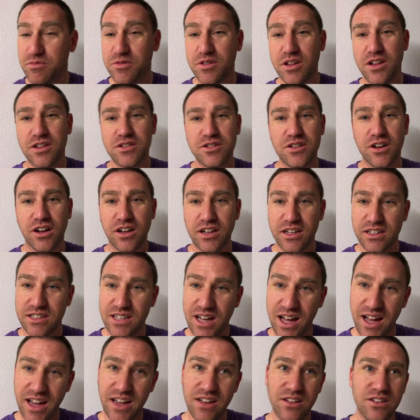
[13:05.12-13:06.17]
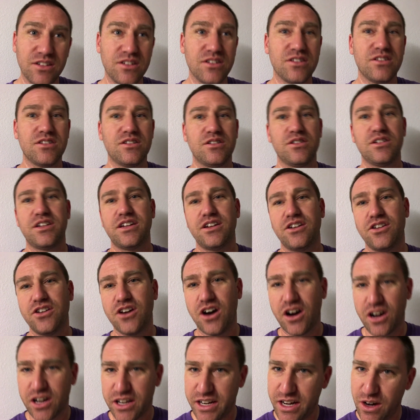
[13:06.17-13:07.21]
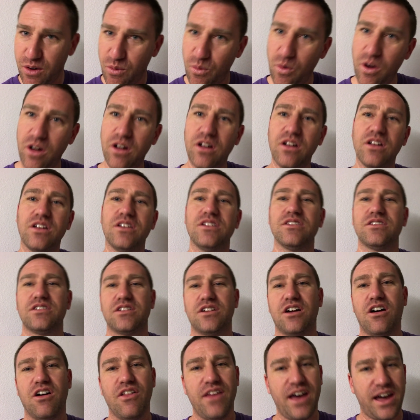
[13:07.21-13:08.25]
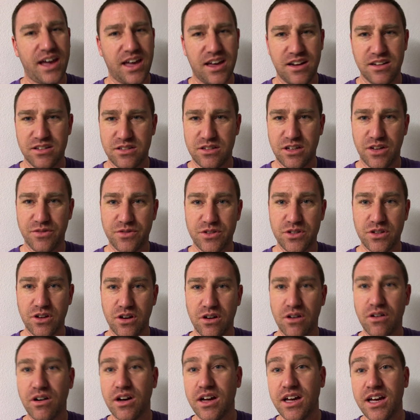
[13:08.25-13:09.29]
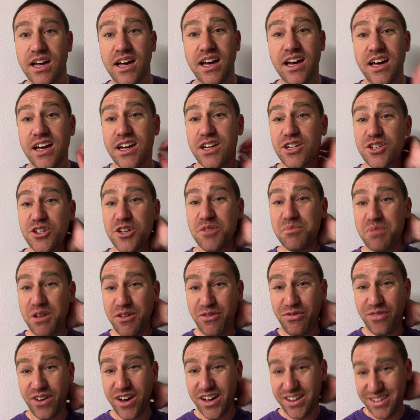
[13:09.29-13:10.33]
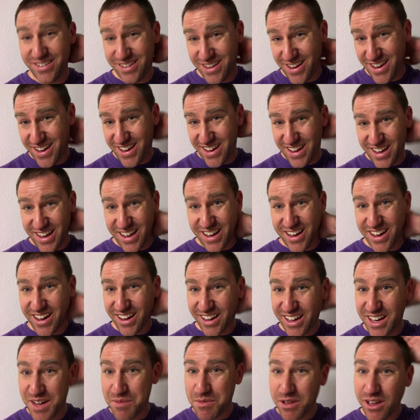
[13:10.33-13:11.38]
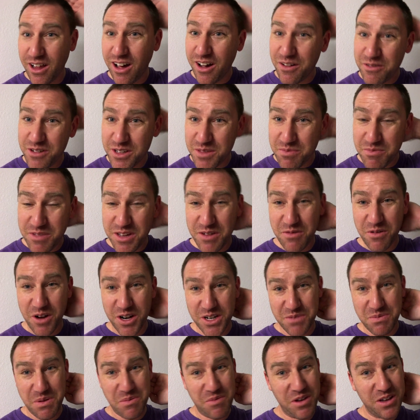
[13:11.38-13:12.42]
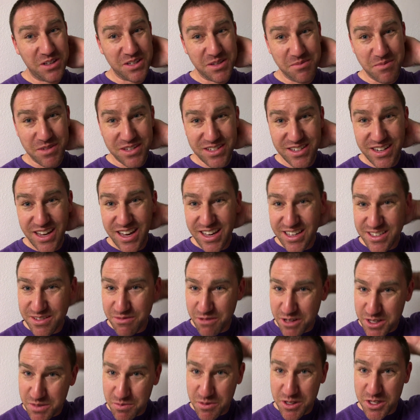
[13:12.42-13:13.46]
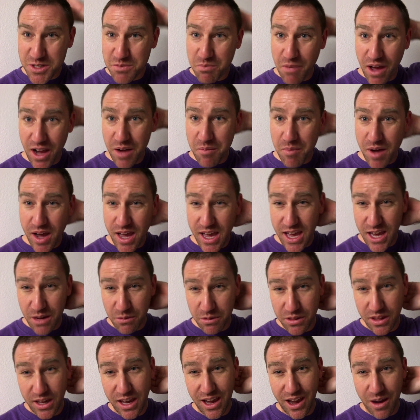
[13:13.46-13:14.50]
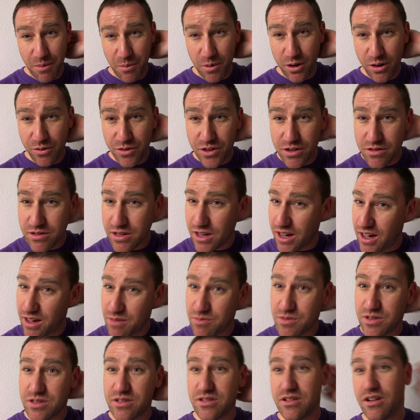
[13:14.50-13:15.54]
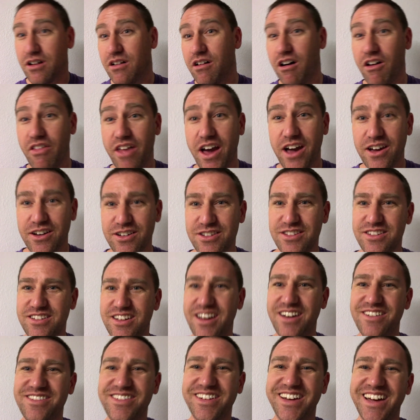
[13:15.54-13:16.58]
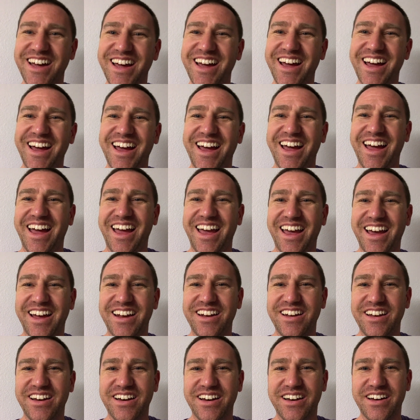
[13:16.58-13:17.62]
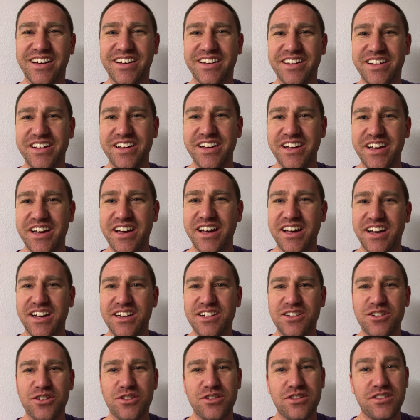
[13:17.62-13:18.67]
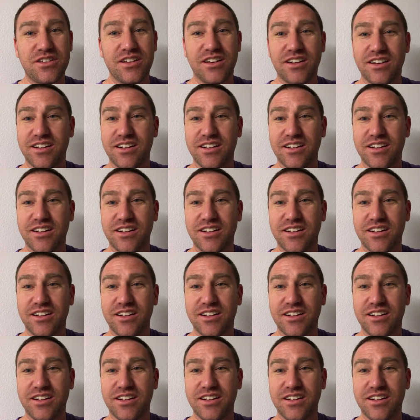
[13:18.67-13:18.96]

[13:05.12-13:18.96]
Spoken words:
installing tiles and knocking out walls and all that kind of stuff. So should be fun. Come along with me, watch me make some mistakes, watch me smack my hand with a hammer a few times, all that good stuff. And just